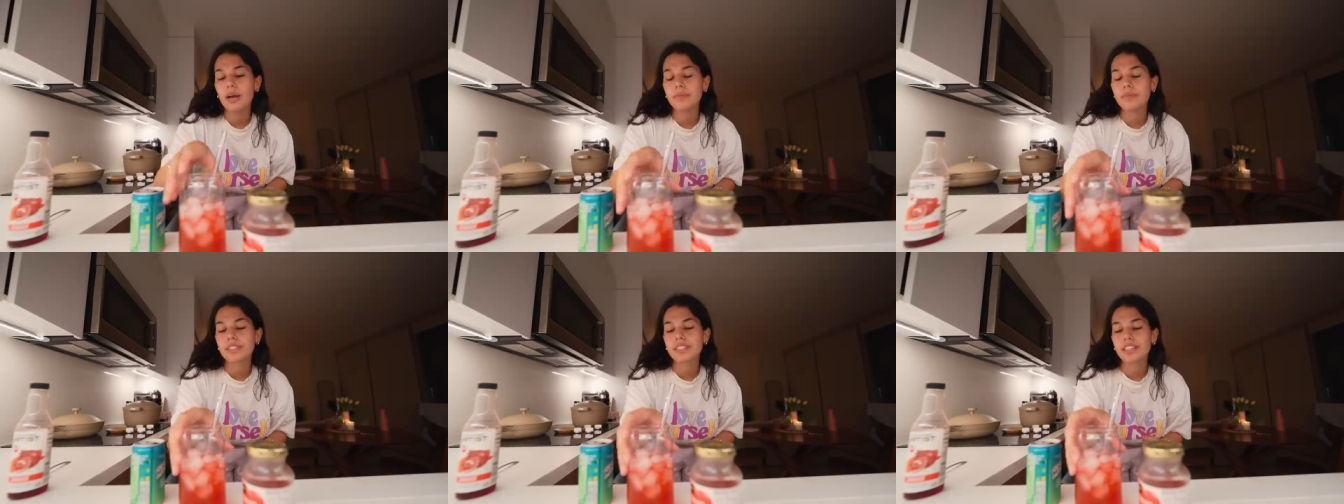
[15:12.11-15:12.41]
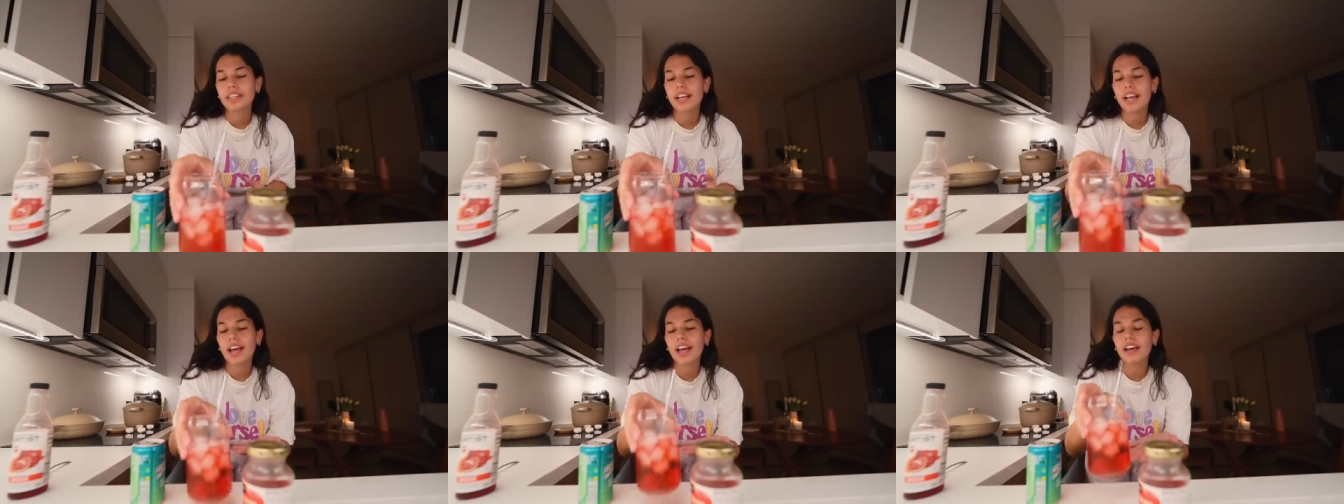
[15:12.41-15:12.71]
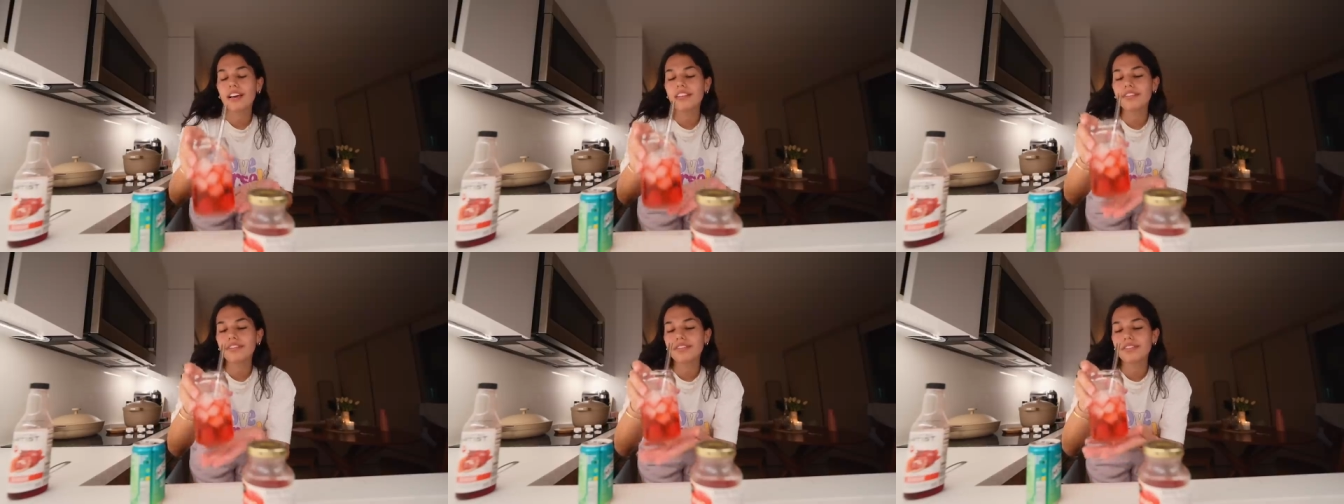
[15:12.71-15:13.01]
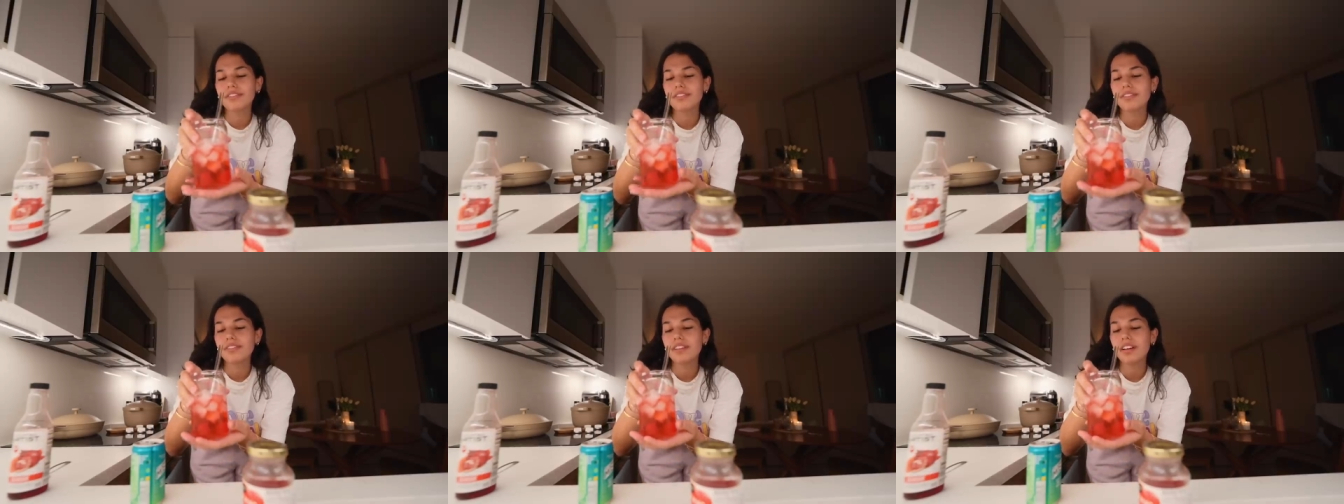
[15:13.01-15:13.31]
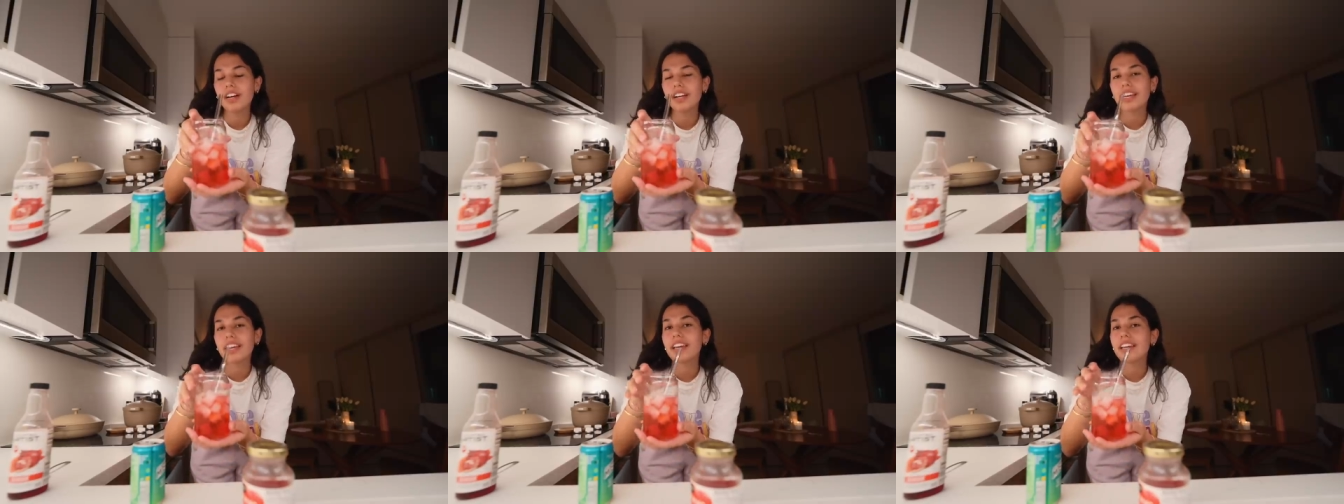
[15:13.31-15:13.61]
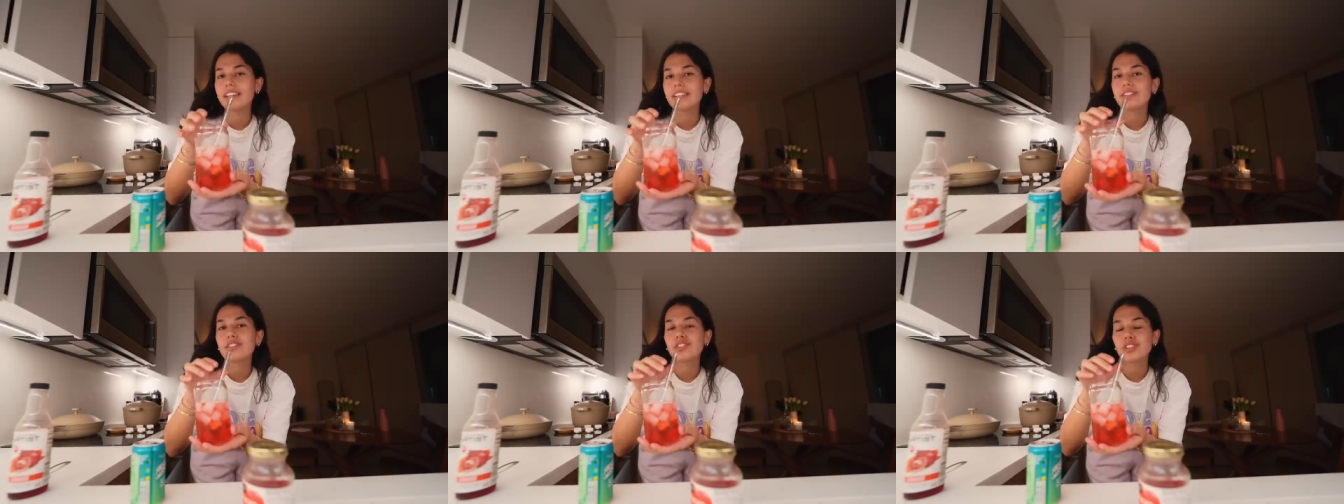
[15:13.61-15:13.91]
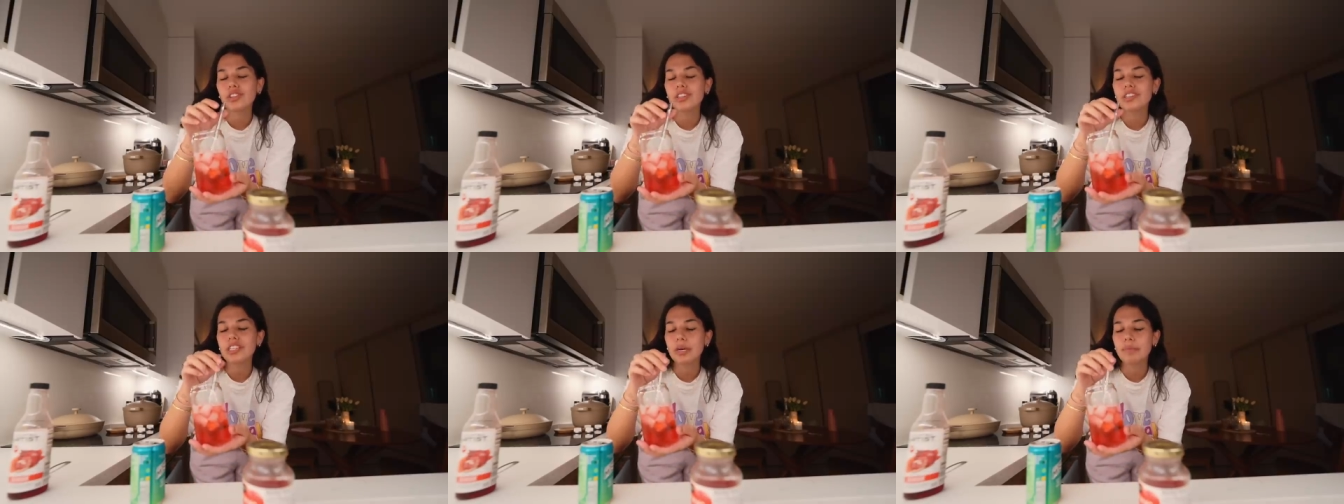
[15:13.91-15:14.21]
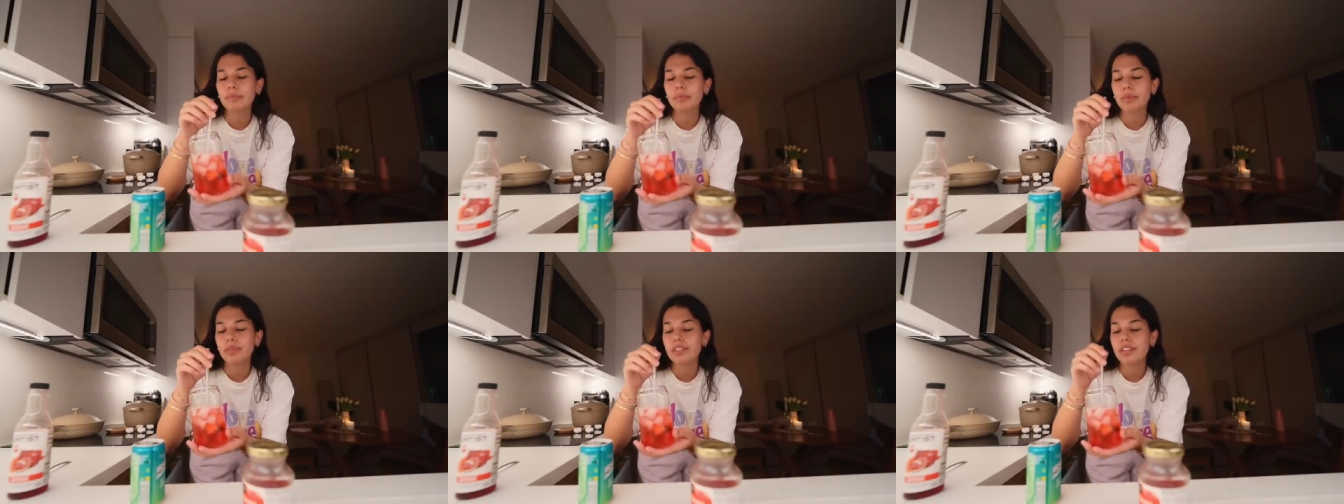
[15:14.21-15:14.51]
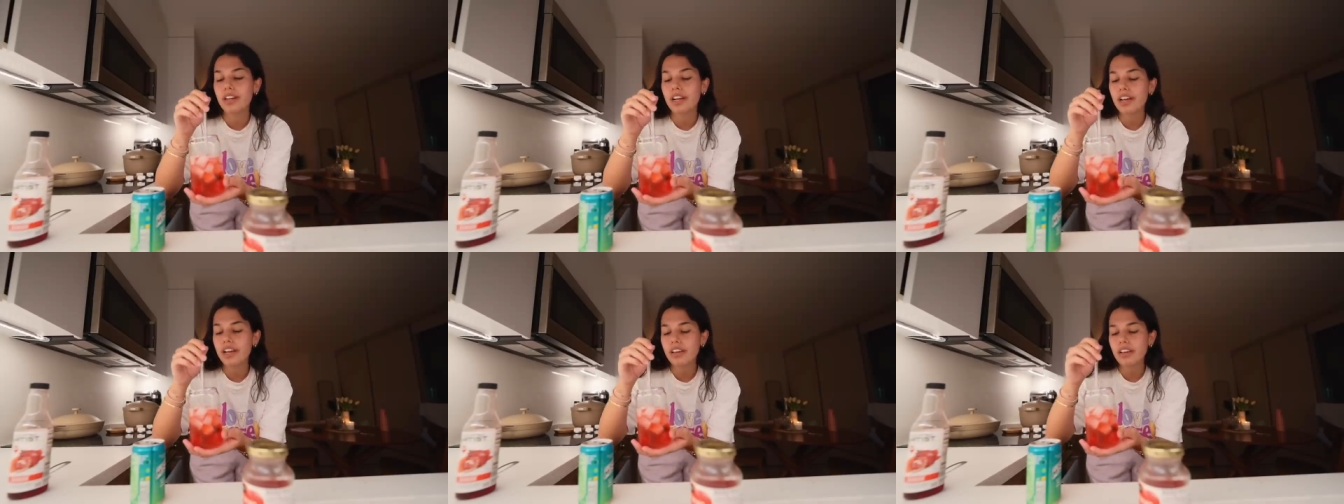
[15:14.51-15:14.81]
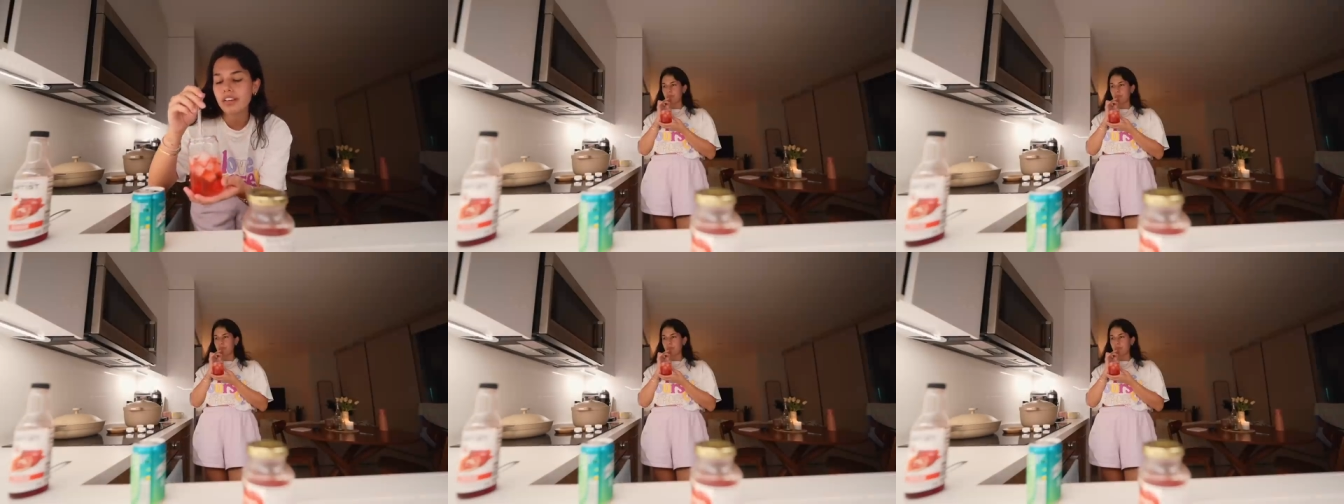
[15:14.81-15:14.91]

I'm just gonna have a kid's Shirley Temple today.